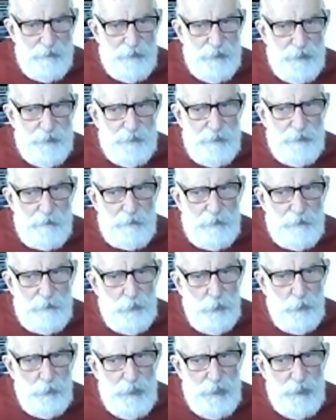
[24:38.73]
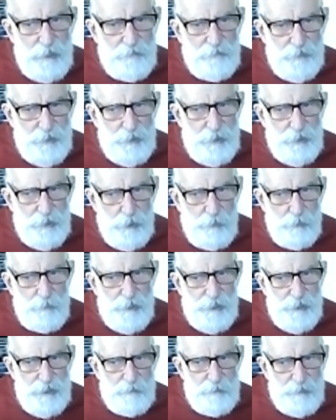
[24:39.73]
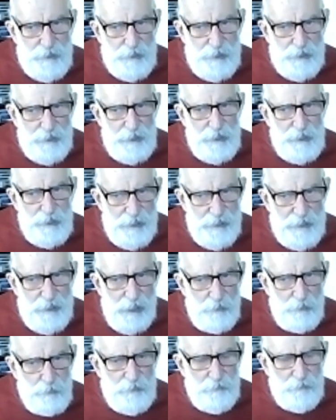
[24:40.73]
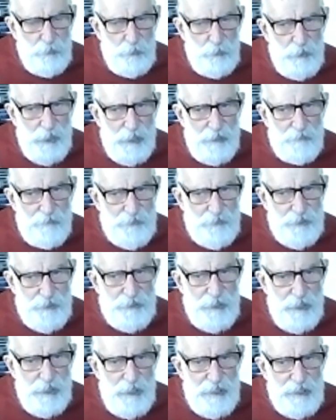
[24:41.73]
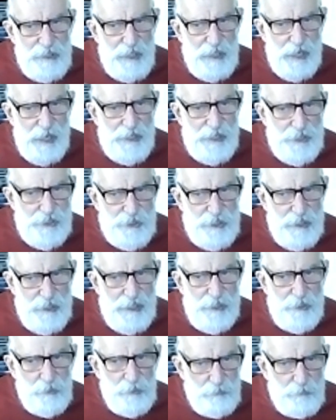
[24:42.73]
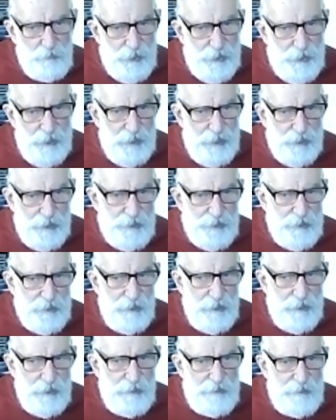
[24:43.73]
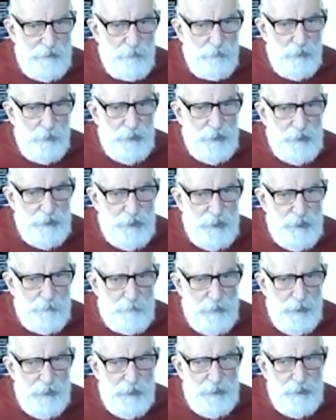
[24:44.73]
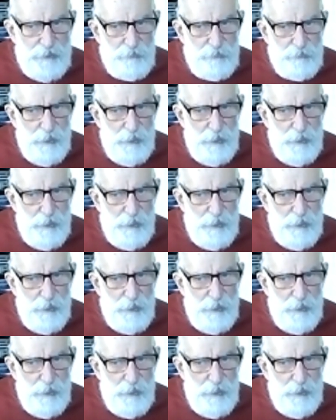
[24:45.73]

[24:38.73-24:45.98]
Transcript: This longing for the human spirit to get out. We all have this caged eagle within us, wanting to spread its